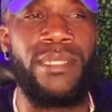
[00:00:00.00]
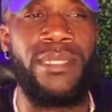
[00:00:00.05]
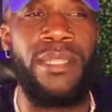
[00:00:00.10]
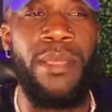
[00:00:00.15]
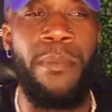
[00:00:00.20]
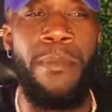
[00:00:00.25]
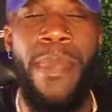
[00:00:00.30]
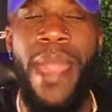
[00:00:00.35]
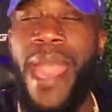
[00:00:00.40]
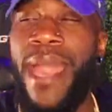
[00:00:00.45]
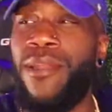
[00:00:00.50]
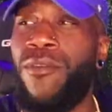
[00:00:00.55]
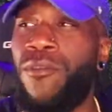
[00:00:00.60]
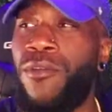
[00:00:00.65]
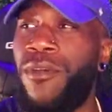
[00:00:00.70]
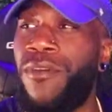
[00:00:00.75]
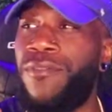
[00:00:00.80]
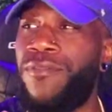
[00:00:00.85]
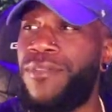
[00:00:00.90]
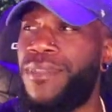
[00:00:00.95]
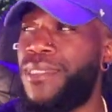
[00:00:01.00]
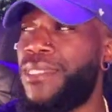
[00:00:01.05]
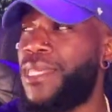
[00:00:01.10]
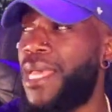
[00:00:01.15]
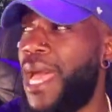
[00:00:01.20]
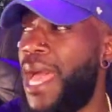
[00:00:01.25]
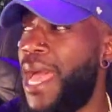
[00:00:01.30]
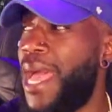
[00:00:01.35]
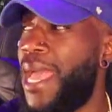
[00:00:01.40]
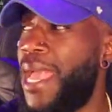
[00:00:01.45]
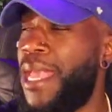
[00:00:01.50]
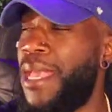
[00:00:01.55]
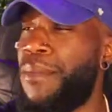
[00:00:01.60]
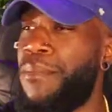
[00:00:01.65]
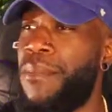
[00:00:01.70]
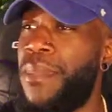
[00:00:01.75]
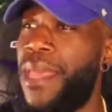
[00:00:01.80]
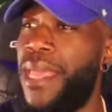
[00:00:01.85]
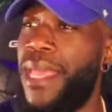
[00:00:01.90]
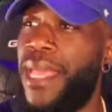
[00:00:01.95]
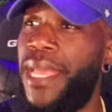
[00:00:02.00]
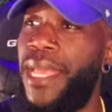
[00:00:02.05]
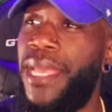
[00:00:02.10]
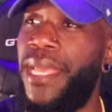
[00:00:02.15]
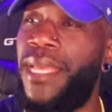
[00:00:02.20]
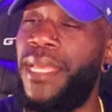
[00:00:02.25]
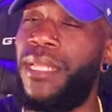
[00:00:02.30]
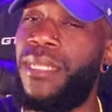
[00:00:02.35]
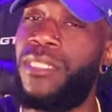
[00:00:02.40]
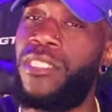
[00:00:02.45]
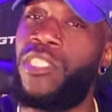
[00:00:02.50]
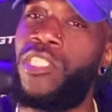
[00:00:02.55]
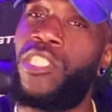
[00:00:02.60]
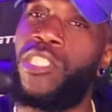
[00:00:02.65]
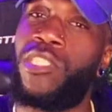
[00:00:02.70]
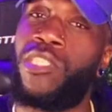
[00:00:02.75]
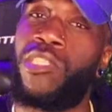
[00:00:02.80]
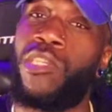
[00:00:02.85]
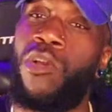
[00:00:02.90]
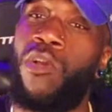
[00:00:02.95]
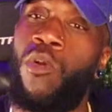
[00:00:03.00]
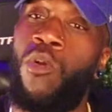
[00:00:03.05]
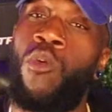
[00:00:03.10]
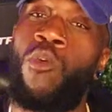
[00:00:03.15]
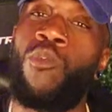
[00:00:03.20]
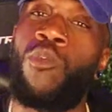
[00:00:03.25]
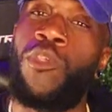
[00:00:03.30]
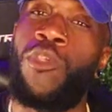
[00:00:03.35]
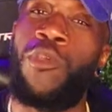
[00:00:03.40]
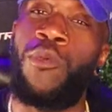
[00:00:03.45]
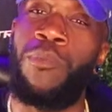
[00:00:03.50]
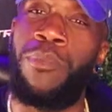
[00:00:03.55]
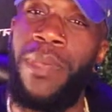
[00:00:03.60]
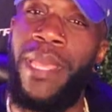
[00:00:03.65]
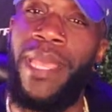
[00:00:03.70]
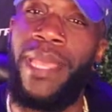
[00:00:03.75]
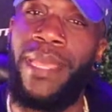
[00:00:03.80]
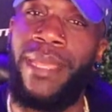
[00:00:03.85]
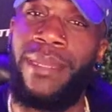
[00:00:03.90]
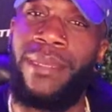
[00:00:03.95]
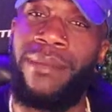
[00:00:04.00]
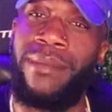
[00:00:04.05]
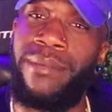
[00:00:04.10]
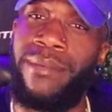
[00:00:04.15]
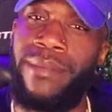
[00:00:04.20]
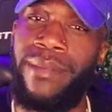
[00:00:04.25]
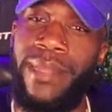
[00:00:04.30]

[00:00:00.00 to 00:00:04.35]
the matter of time and just who you've been